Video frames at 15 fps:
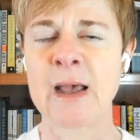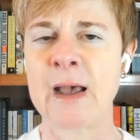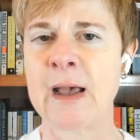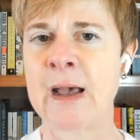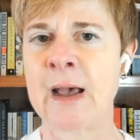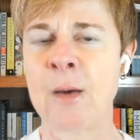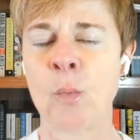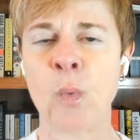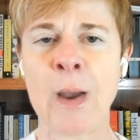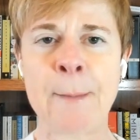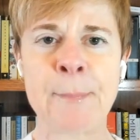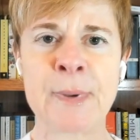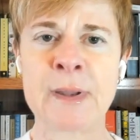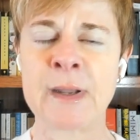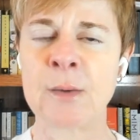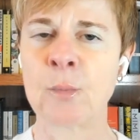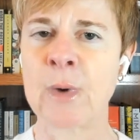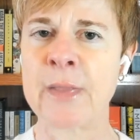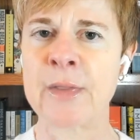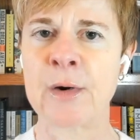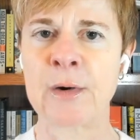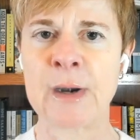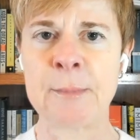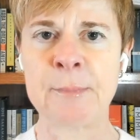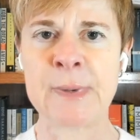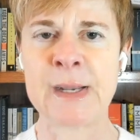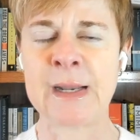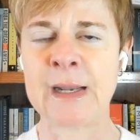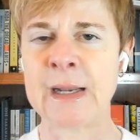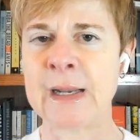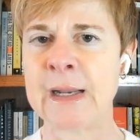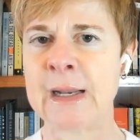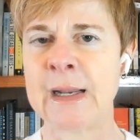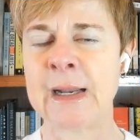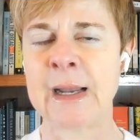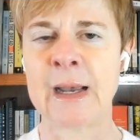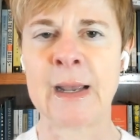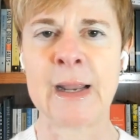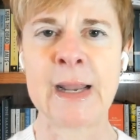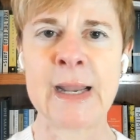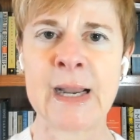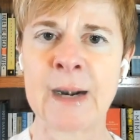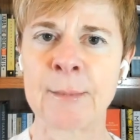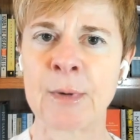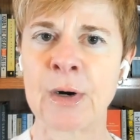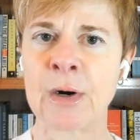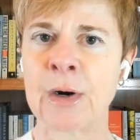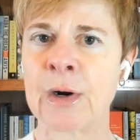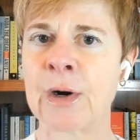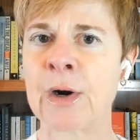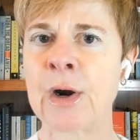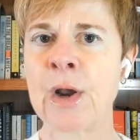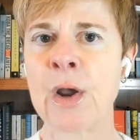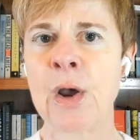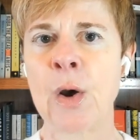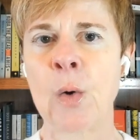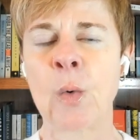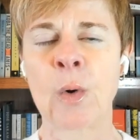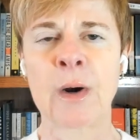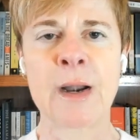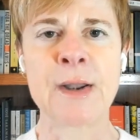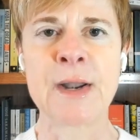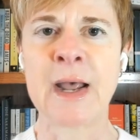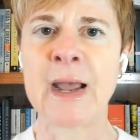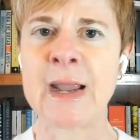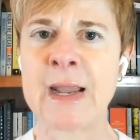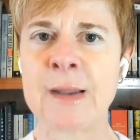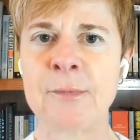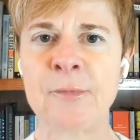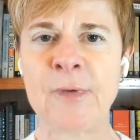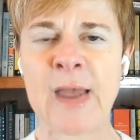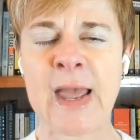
a weapon, whether it be a hammer or a knife,